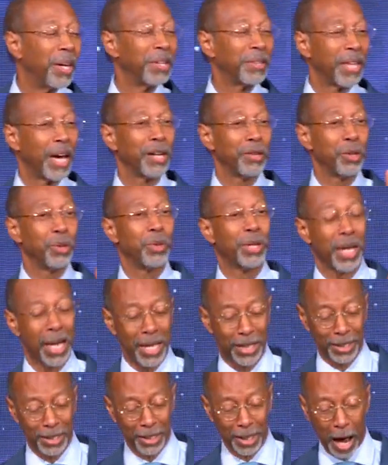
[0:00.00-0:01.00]
that you
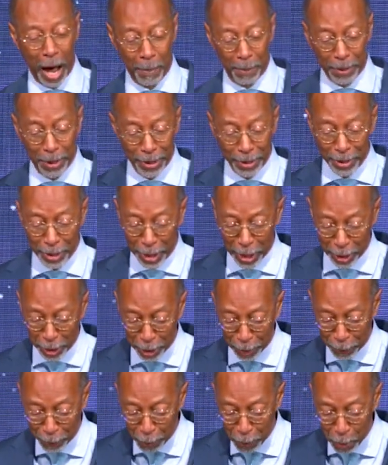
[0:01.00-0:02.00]
can't stop it in just
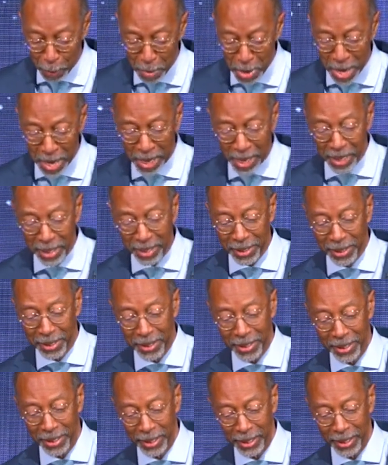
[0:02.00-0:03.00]
a few minutes.